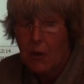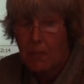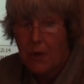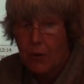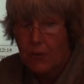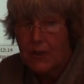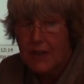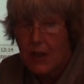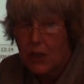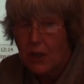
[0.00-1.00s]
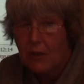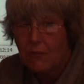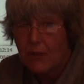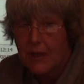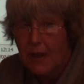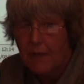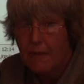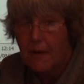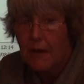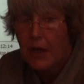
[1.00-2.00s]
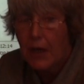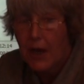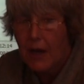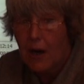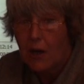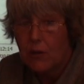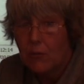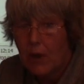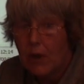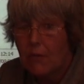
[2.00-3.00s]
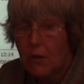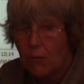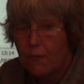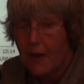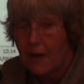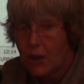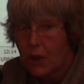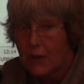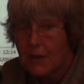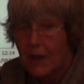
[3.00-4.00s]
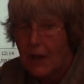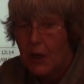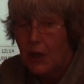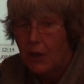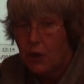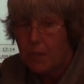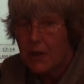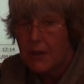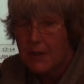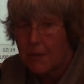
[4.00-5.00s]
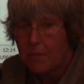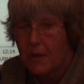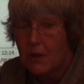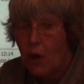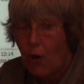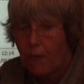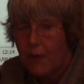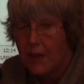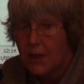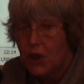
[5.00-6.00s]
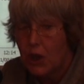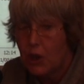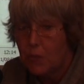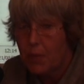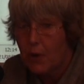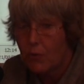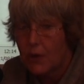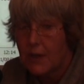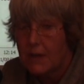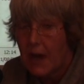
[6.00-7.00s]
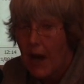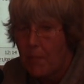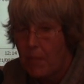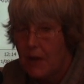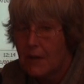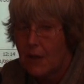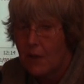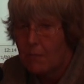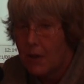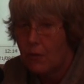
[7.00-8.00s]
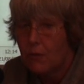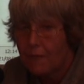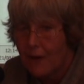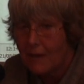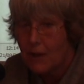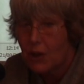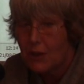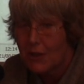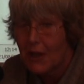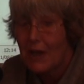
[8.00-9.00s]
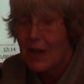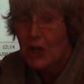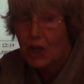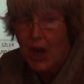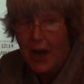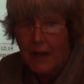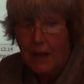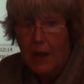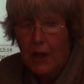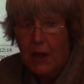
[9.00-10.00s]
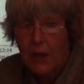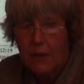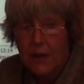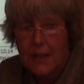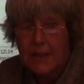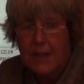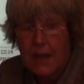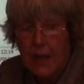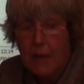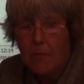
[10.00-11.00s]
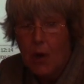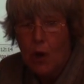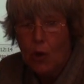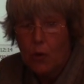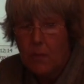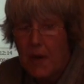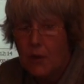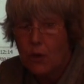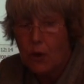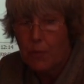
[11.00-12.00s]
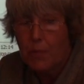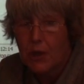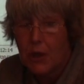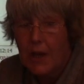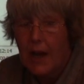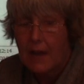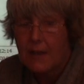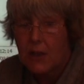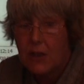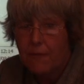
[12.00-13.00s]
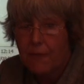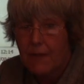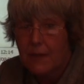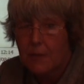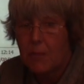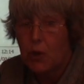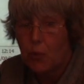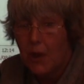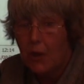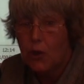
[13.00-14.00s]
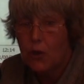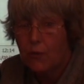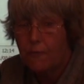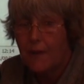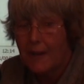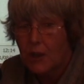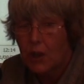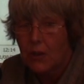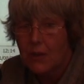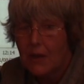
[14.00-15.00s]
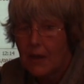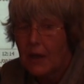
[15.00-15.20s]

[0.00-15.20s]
Both sender and receiver here are only role functions. Each participant of the exchange process appears in the both functions. Channel in this scheme could be interpreted as a difference between two functions.